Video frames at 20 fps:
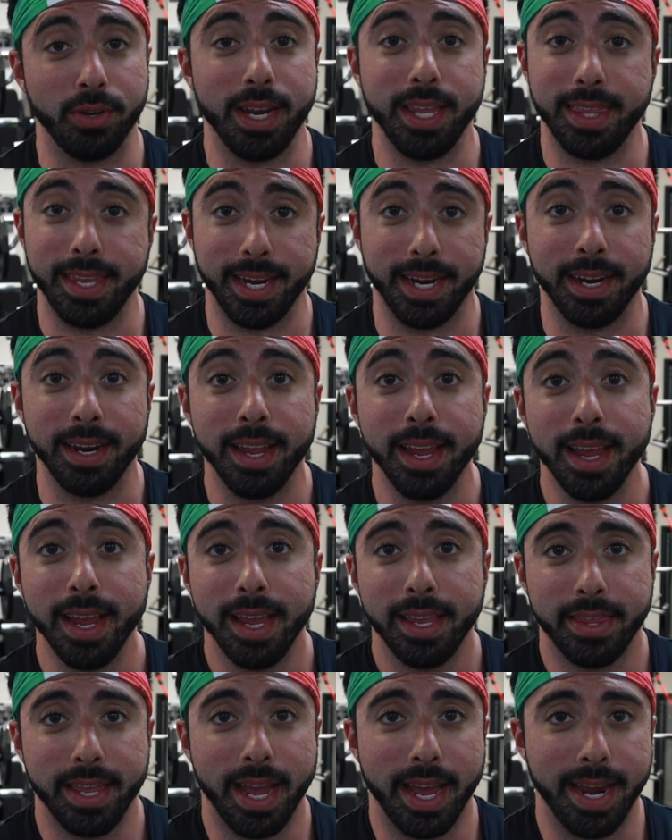or anything
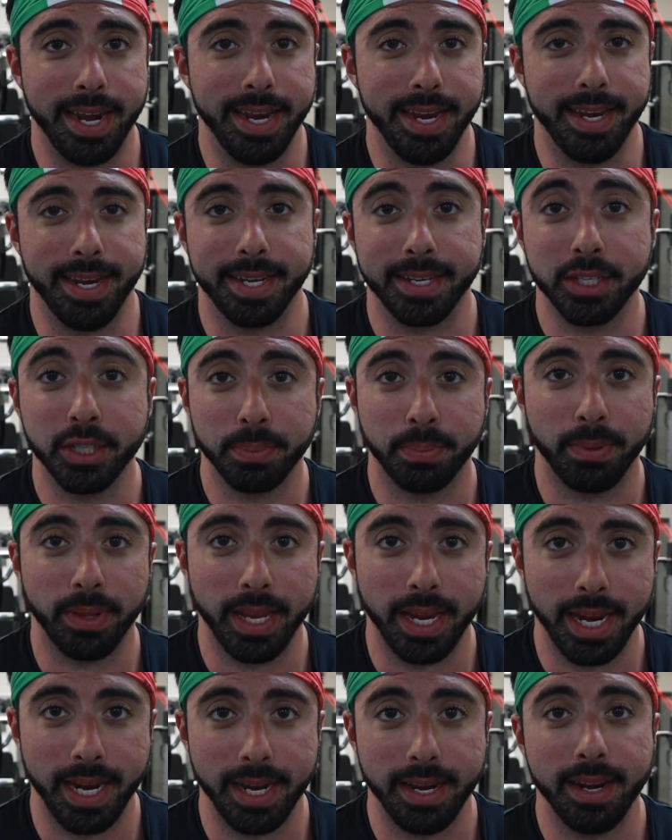that I didn't
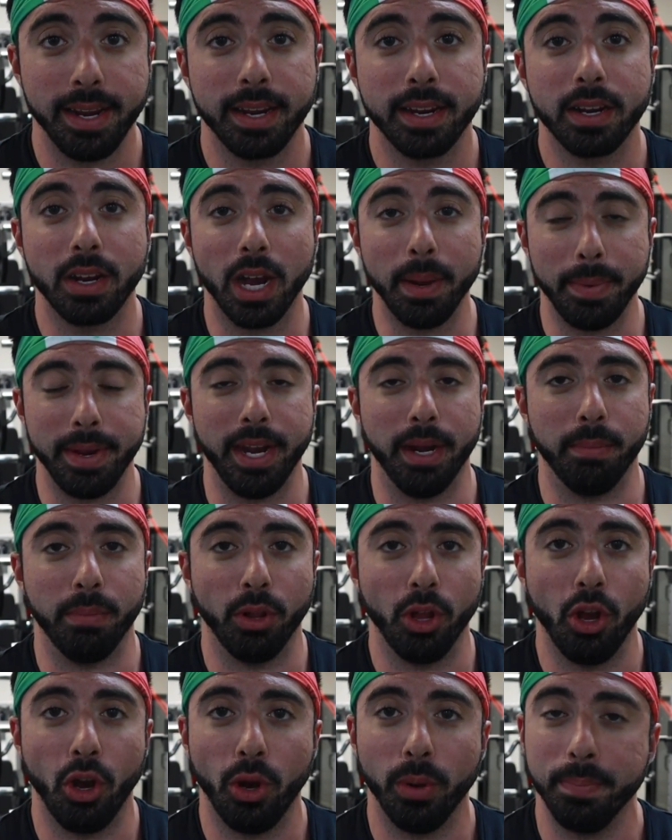explain, comment down
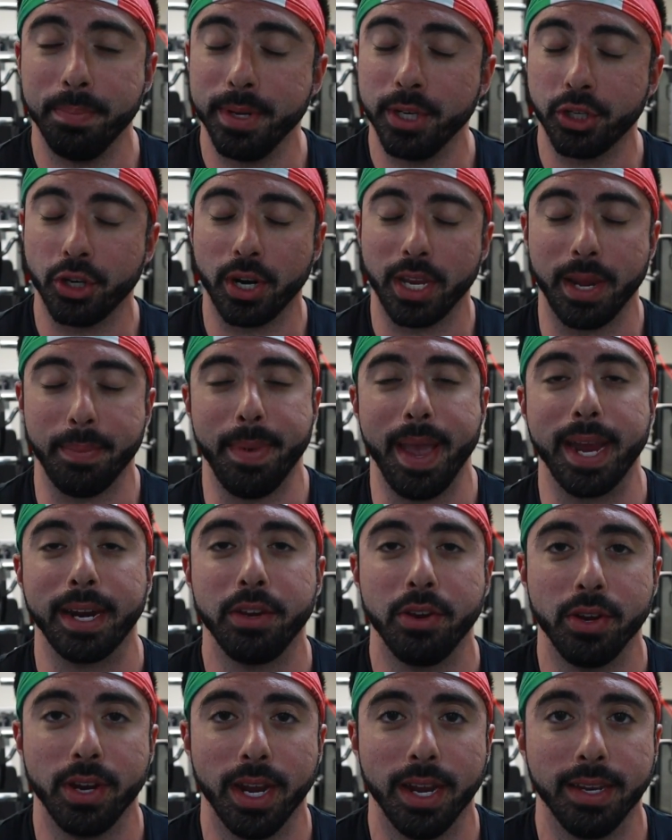below. Be sure to get back
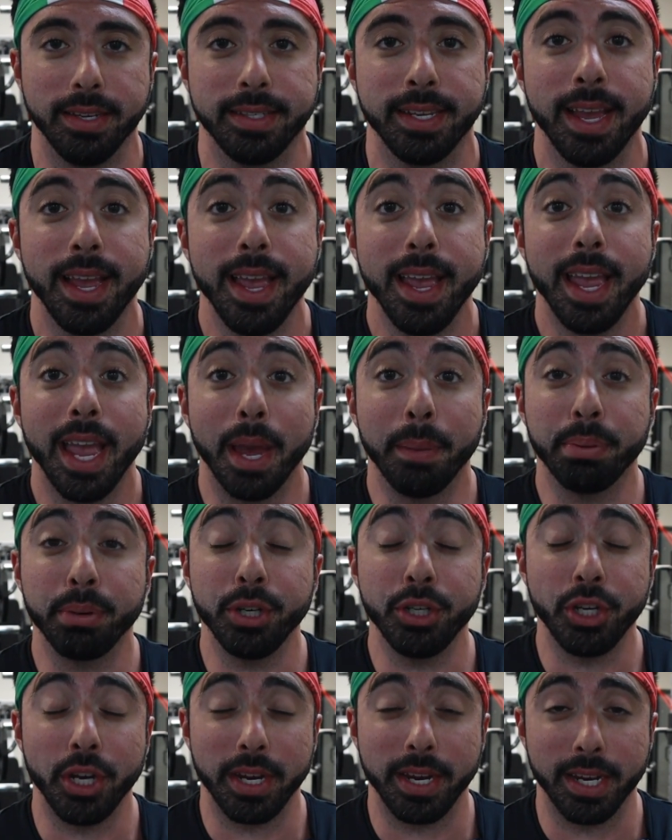to you guys. I
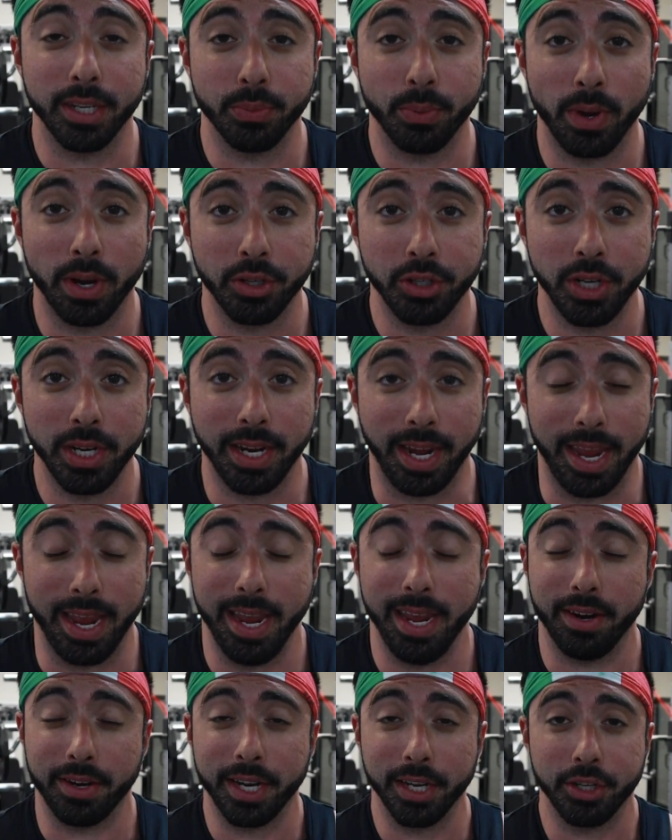appreciate you guys watching,
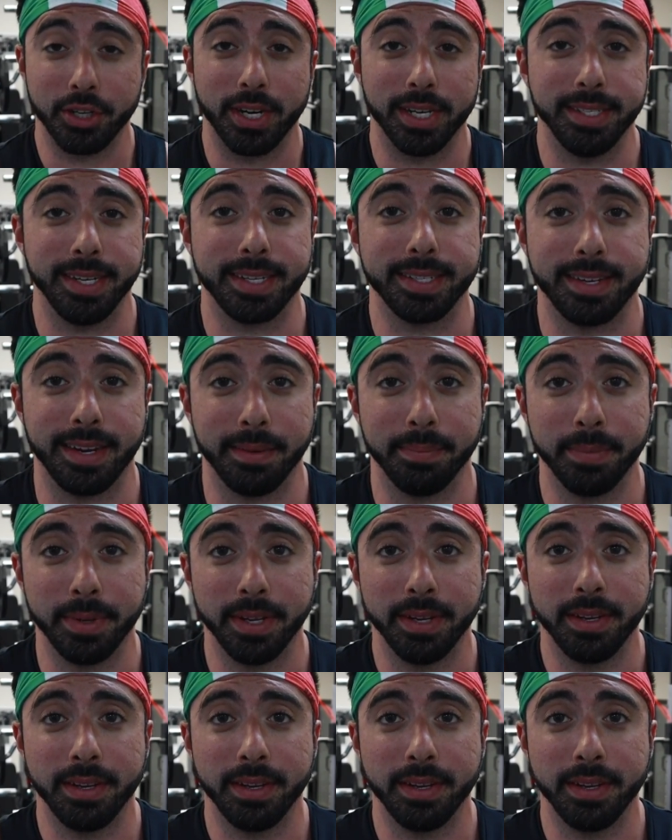and I'll catch you guys next time.